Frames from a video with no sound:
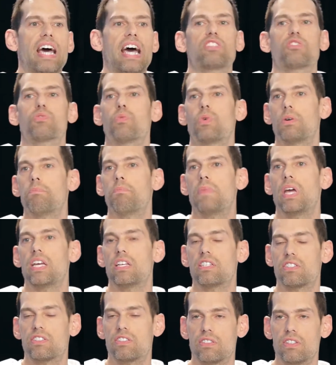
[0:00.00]
that's what
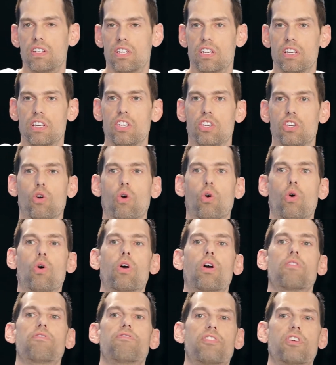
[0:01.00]
makes
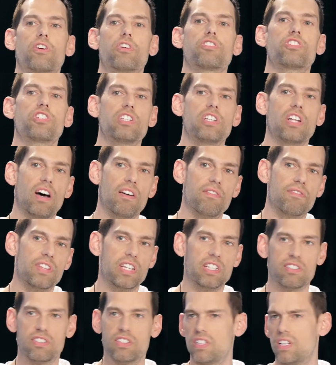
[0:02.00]
your version of
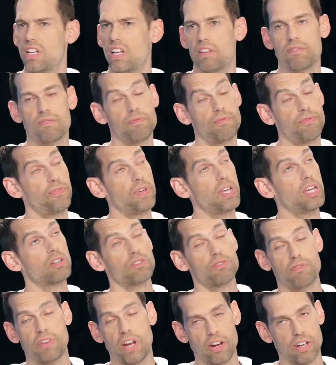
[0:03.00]
this, and it
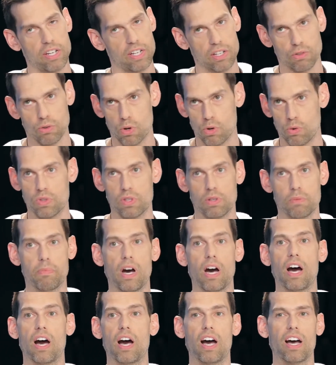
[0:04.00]
feels very congruent with the
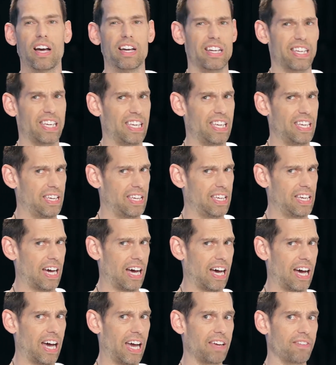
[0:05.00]
Baha'i. He,
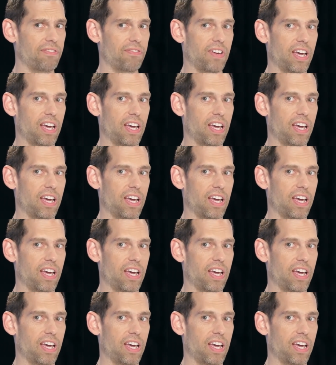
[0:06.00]
high